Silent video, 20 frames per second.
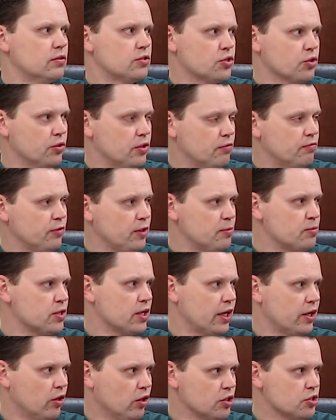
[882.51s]
so the flip
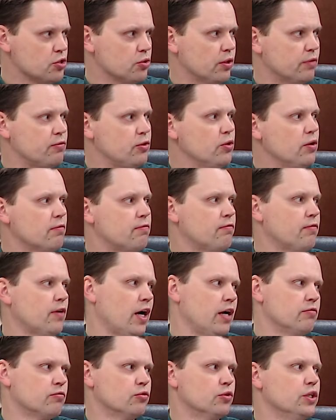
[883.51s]
side also, if you have
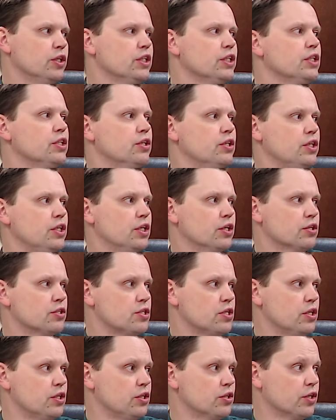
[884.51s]
five really good
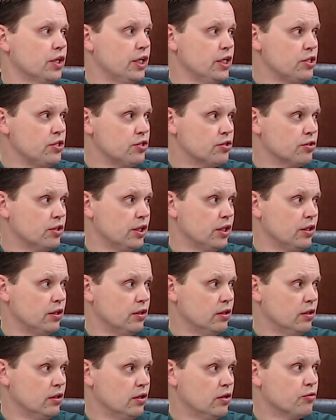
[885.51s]
years in your history,
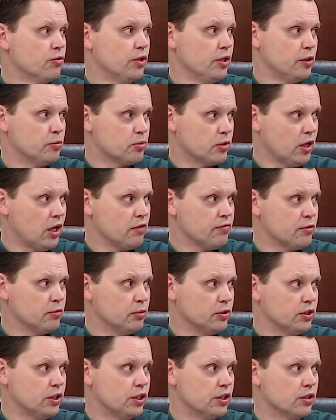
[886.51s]
yes. really
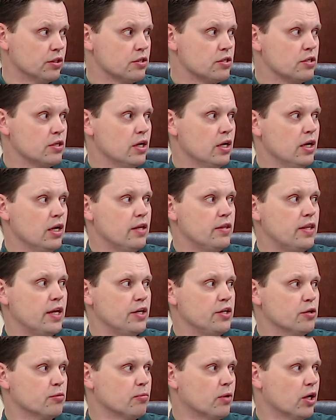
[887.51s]
profitable years,
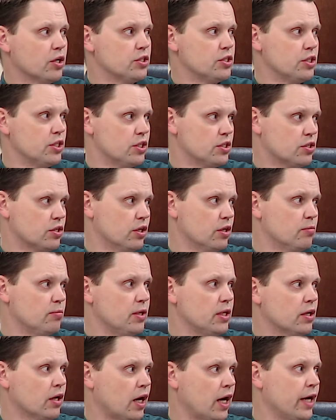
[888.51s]
then your margin is going to
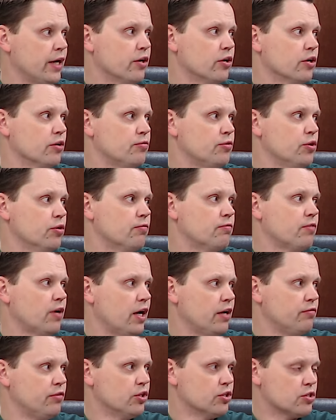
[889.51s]
be higher. If you have
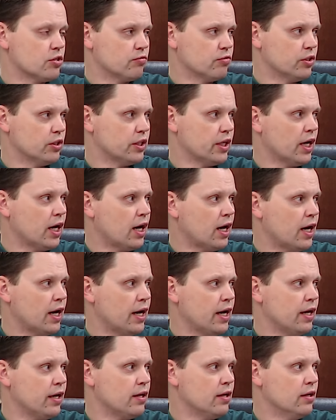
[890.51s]
five years of really
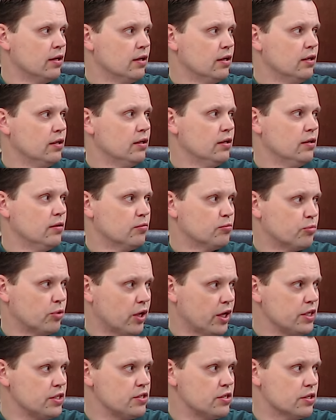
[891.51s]
high
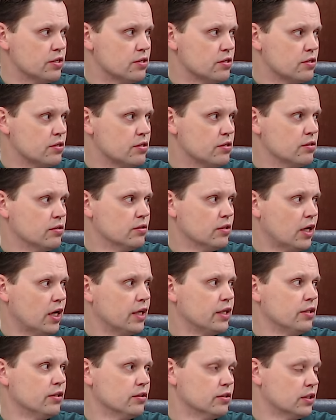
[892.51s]
prices,
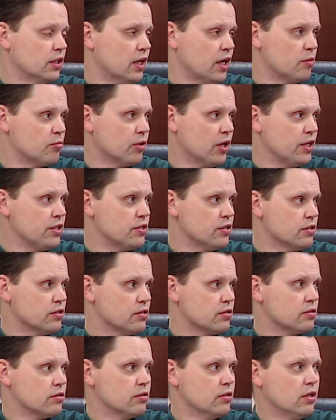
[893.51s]
high yield and high
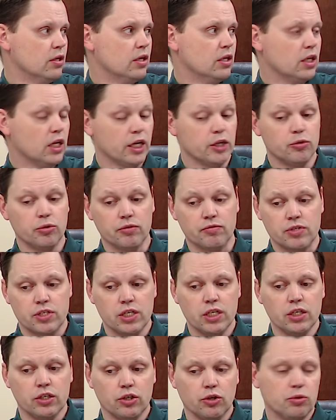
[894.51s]
prices, like we've
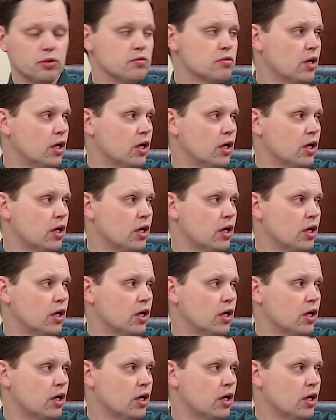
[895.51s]
seen, you know, we